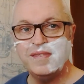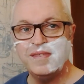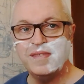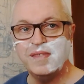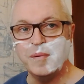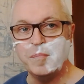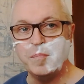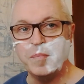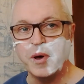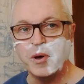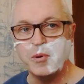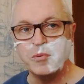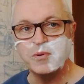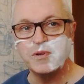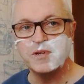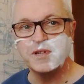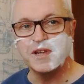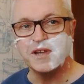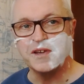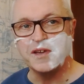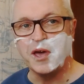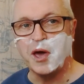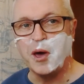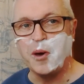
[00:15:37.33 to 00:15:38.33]
the boats
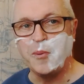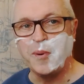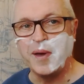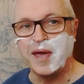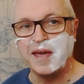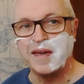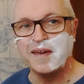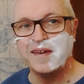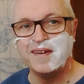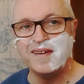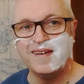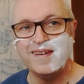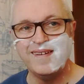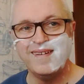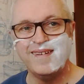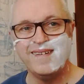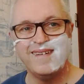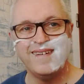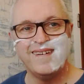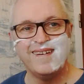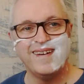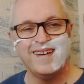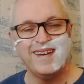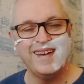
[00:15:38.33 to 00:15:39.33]
are going.
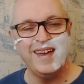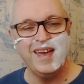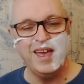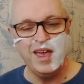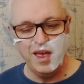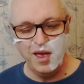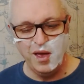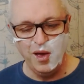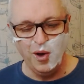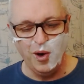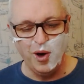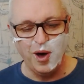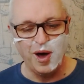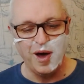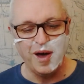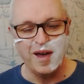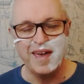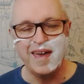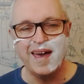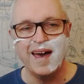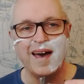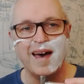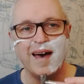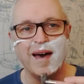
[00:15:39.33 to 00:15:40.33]

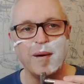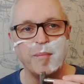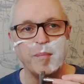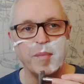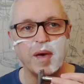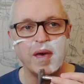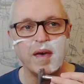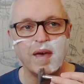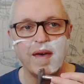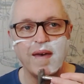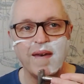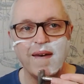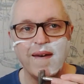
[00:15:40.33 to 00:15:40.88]
I am